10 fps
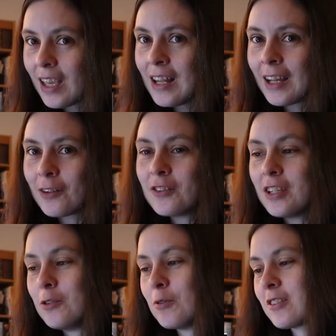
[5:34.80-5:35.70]
like
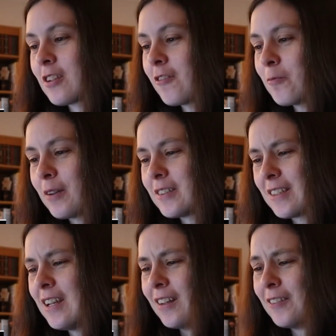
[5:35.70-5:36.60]
continue and stuff, but
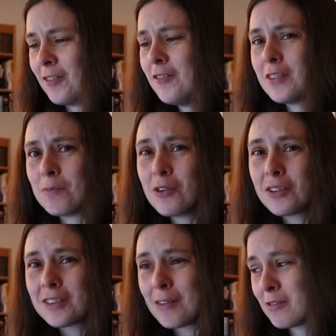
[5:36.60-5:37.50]
still, 50
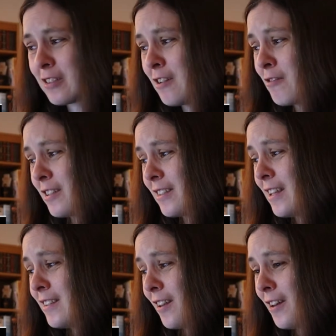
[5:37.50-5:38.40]
books that were series,
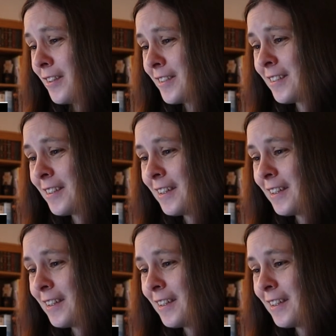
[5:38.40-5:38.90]
that's a lot.